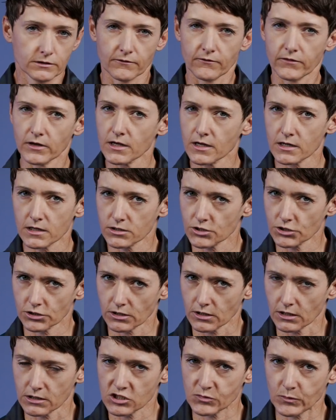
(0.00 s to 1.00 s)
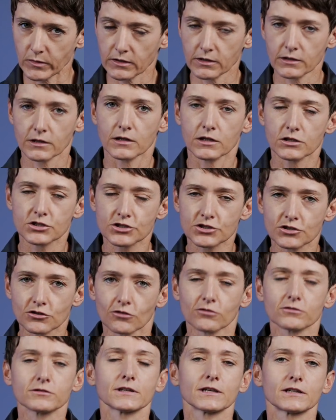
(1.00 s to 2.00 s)
Very generally speaking, it's
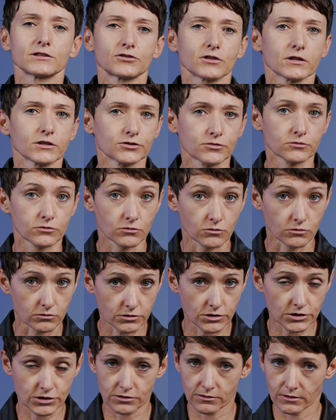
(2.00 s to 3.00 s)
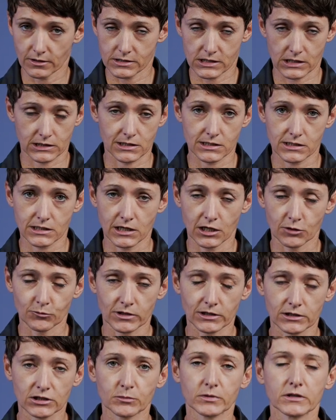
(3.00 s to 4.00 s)
not a dry suit course, as a disclaimer
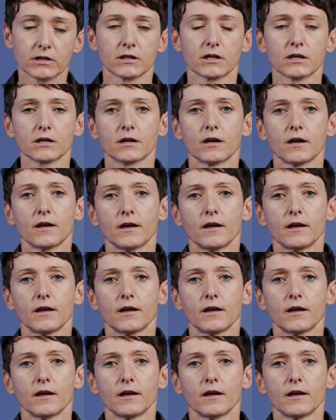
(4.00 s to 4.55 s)
in the beginning.